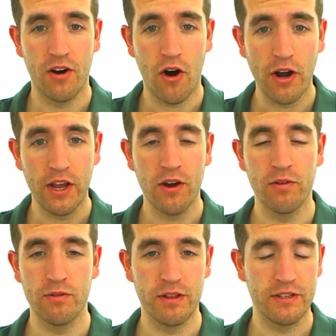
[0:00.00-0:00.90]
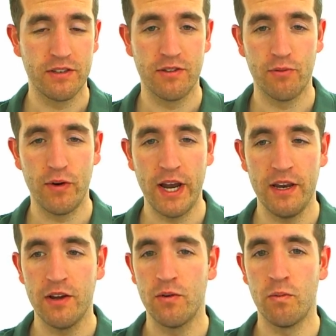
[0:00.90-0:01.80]
audio, listen to the
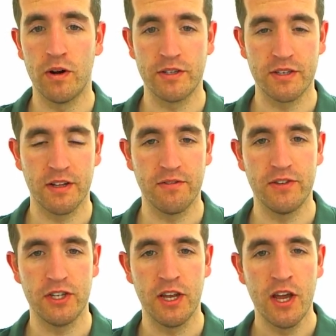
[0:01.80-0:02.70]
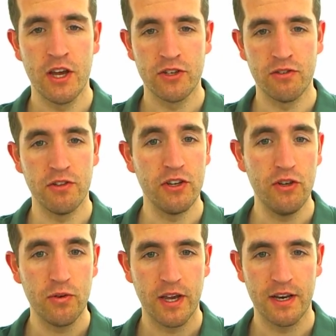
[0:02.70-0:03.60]
radio, watch television, so that
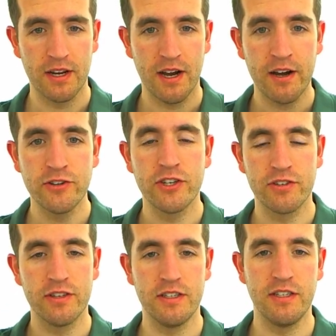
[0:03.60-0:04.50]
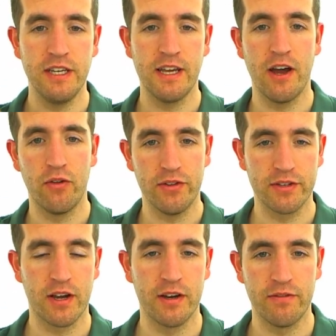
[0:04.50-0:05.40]
you can consciously seek out
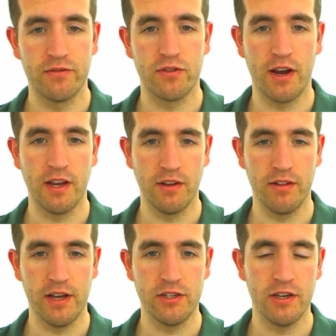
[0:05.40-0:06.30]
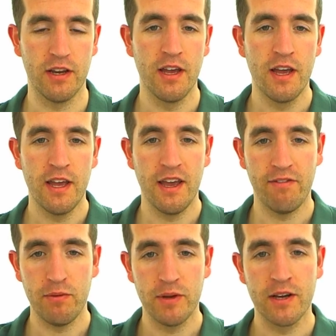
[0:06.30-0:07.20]
this kind of triangulation.
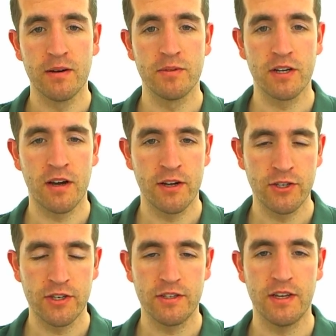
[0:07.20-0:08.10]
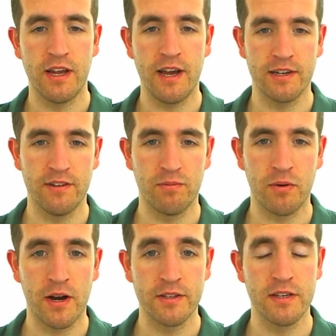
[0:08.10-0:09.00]
If it becomes a conscious and active
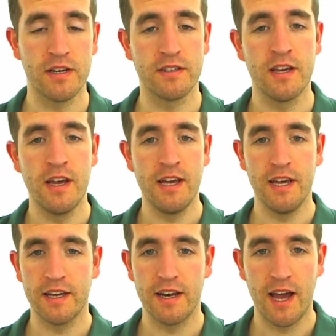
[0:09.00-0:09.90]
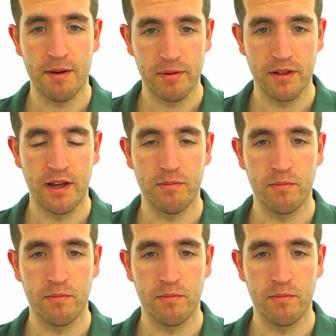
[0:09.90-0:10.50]
process, it can happen a